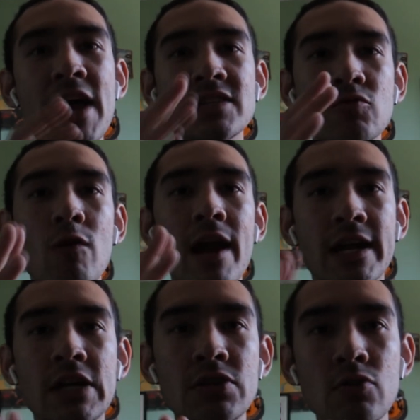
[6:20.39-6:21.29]
That's what
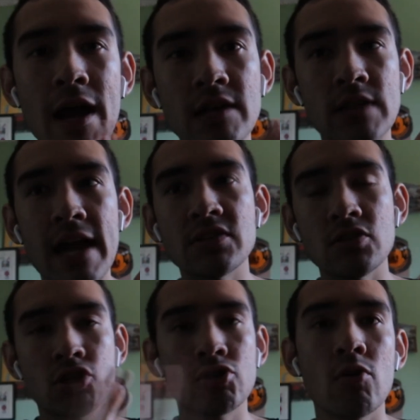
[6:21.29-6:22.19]
I could do as
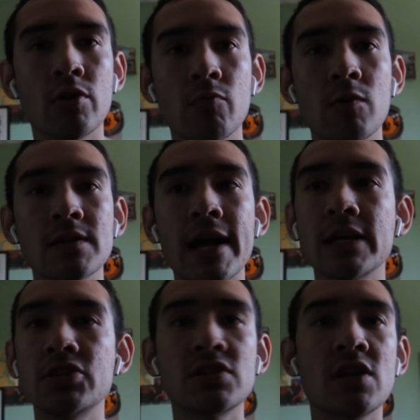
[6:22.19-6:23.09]
a stroker, was I
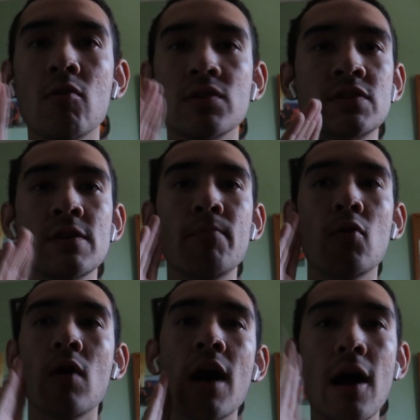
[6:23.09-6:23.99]
could just go a
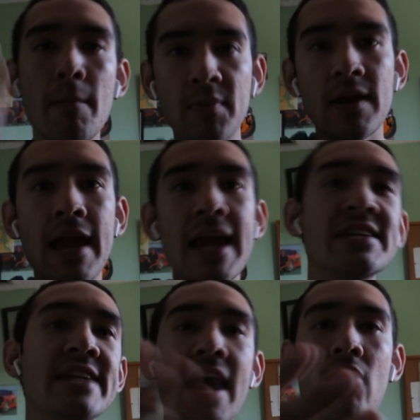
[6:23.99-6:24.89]
simple up
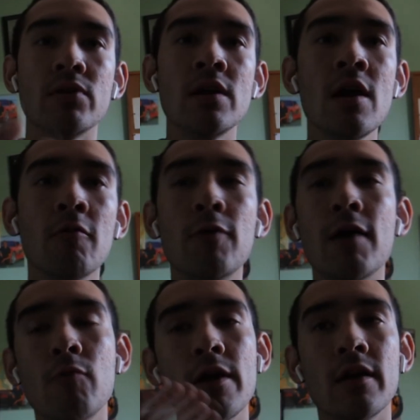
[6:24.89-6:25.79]
and down.
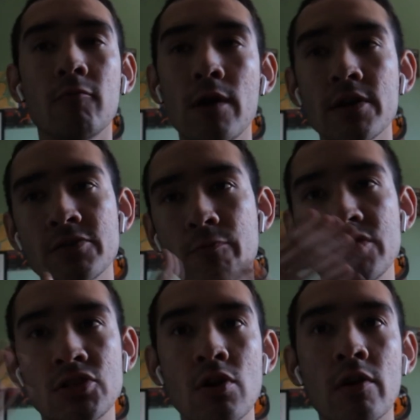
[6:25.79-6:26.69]
But whereas
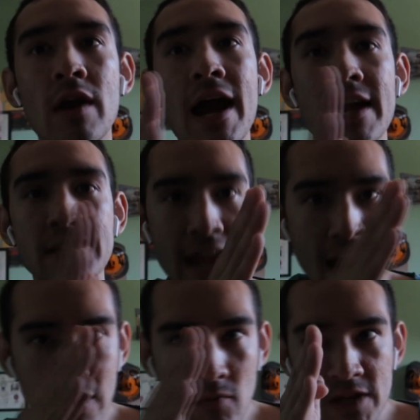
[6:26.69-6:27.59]
with stroker, I had
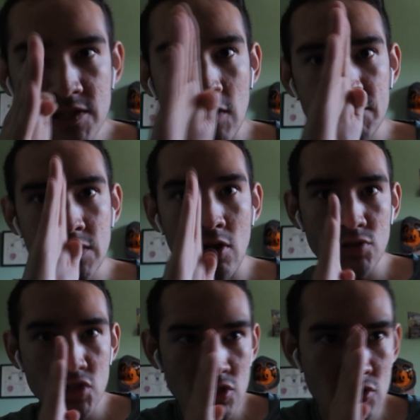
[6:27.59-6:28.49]
to angle myself to
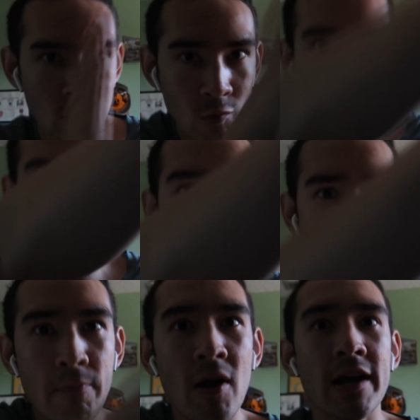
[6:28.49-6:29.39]
go straight
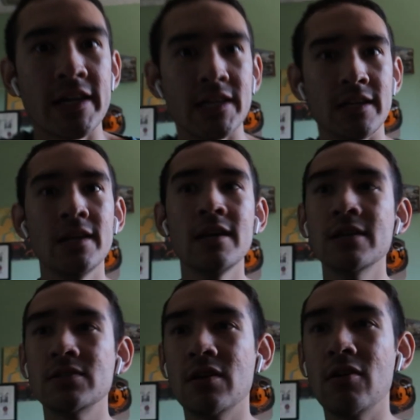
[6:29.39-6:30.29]
at the pocket.
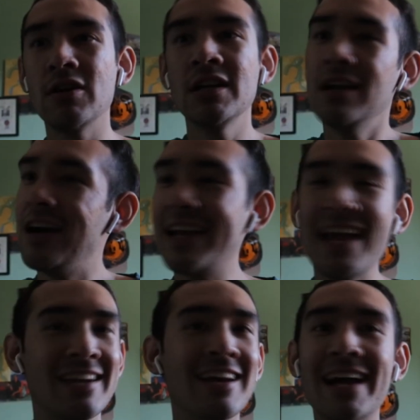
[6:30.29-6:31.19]
So
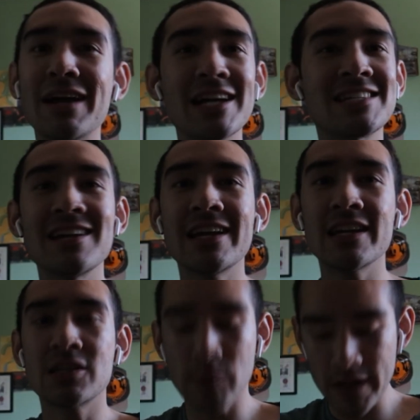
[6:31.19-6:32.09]
again, I suck
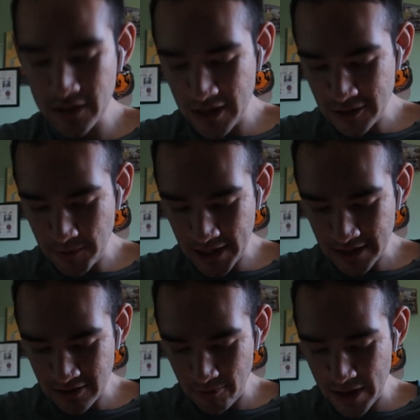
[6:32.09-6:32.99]
at explaining things, but
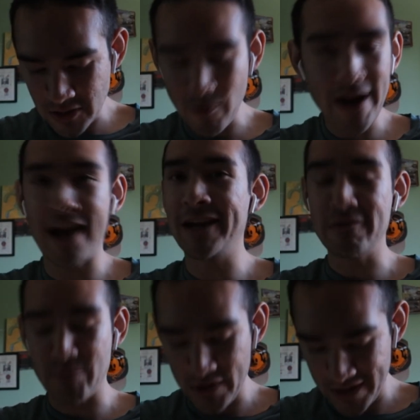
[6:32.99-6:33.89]
that's the best way I
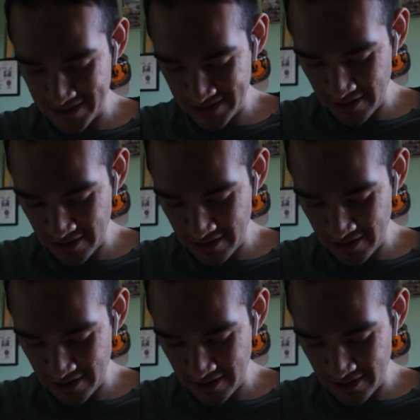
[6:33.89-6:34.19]
could put it.